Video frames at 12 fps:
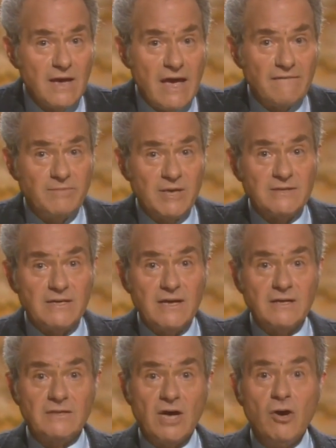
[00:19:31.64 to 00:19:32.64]
have been
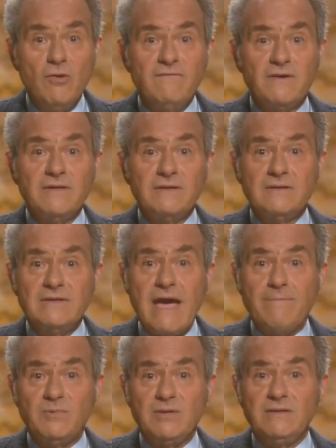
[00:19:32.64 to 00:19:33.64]
taken over and
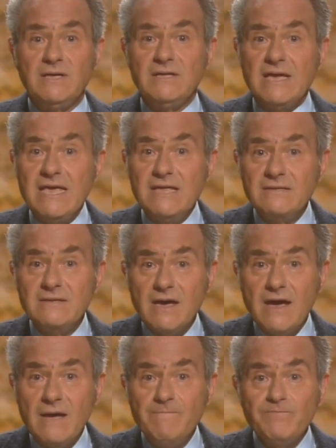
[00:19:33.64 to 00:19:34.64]
adapted in
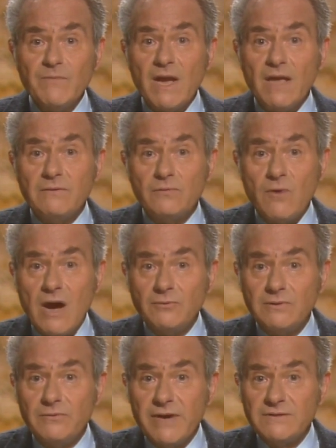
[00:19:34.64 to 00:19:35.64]
India and
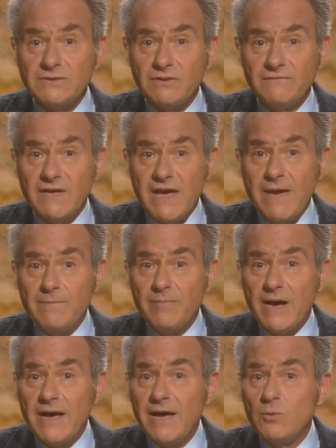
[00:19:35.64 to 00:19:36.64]
throughout the rest of the
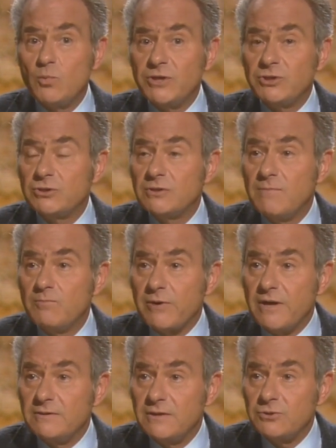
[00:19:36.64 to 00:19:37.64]
empire, which the
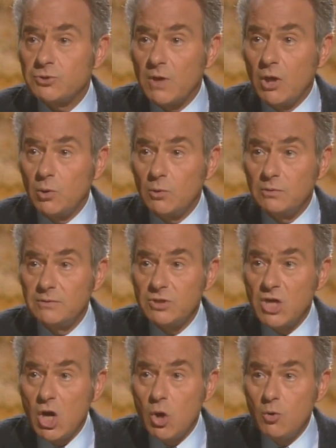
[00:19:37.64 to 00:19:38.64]
British hold
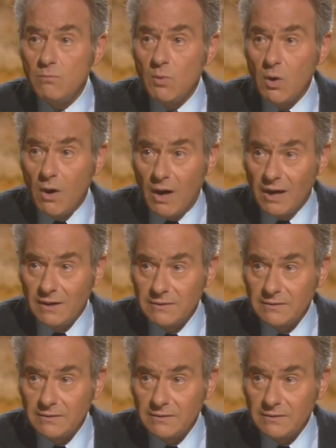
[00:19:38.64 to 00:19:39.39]
no more.